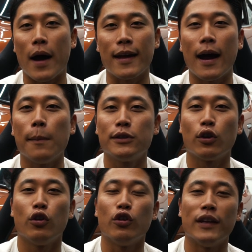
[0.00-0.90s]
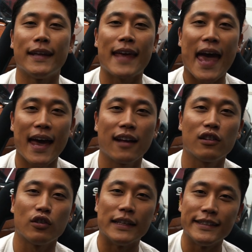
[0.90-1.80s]
I absolutely
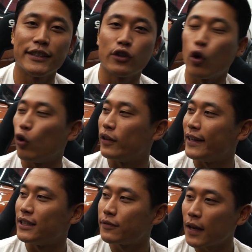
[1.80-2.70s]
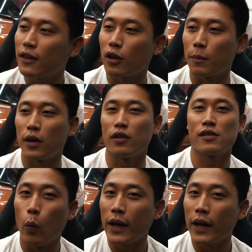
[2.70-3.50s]
had to install these fender mirrors.